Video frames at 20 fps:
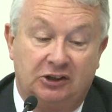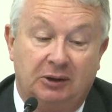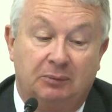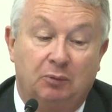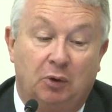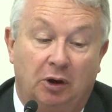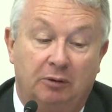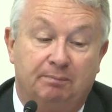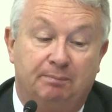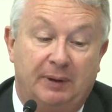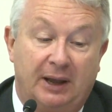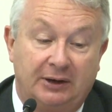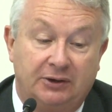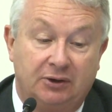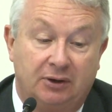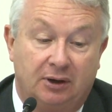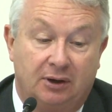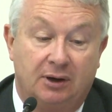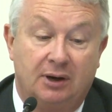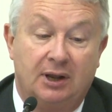somewhat
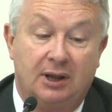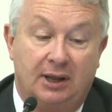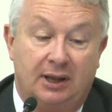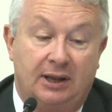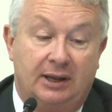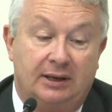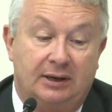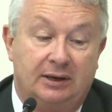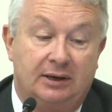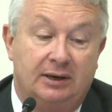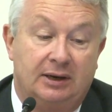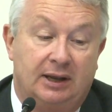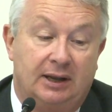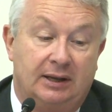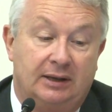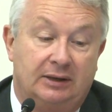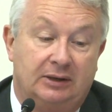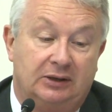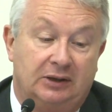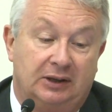better
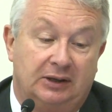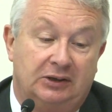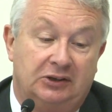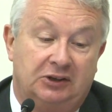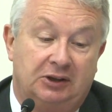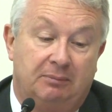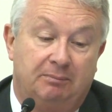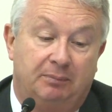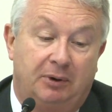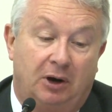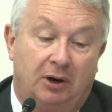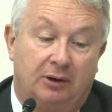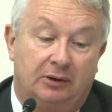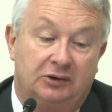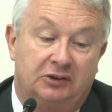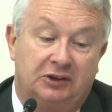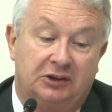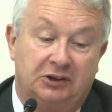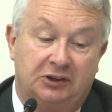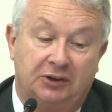in some
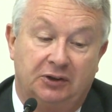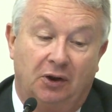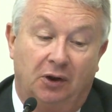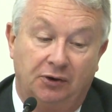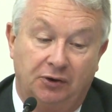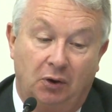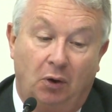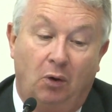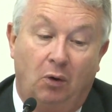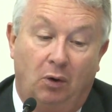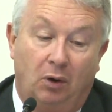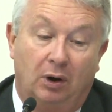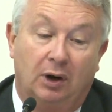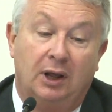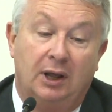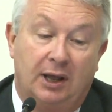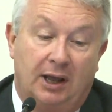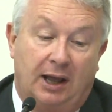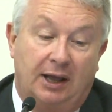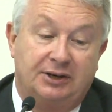parts. It's not
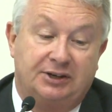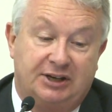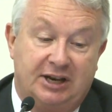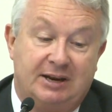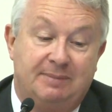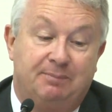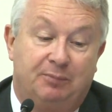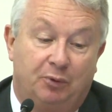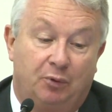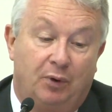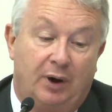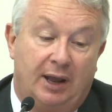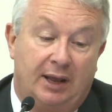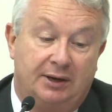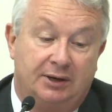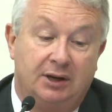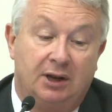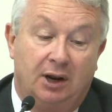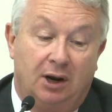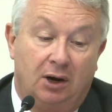all a deep
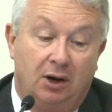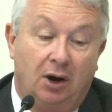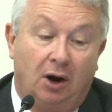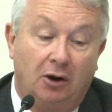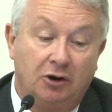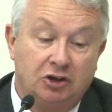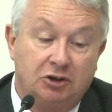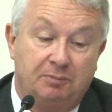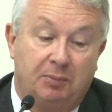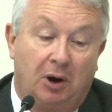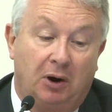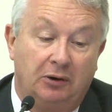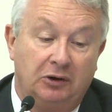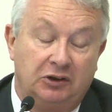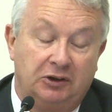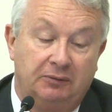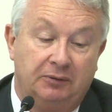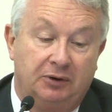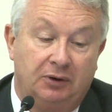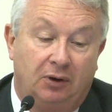red. Large
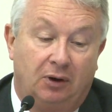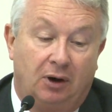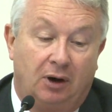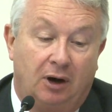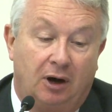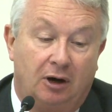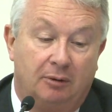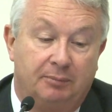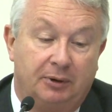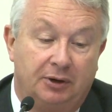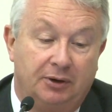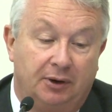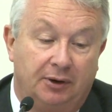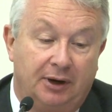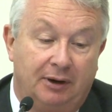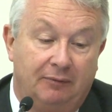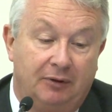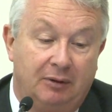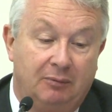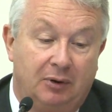parts of it are, but not
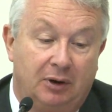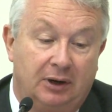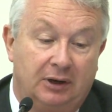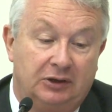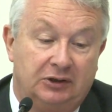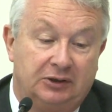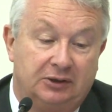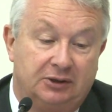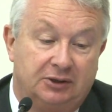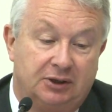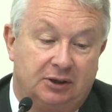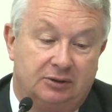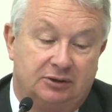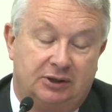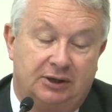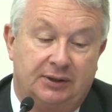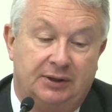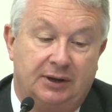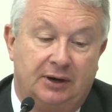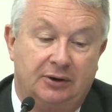everywhere is. Tucked
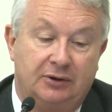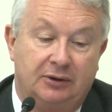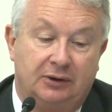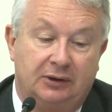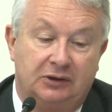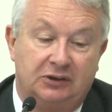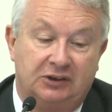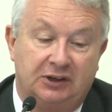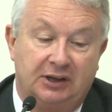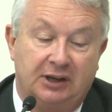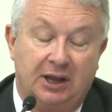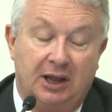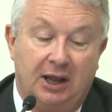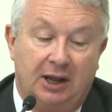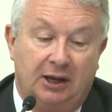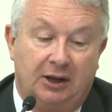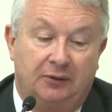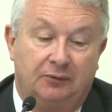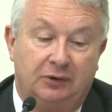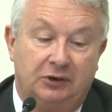in there you can see
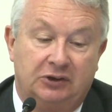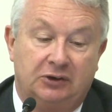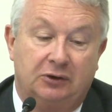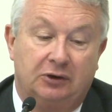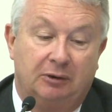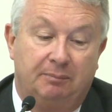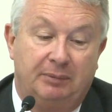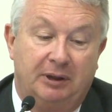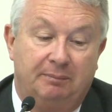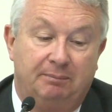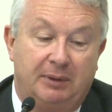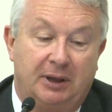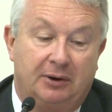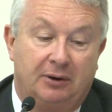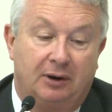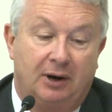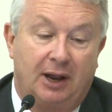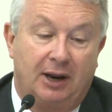countries doing a bit better,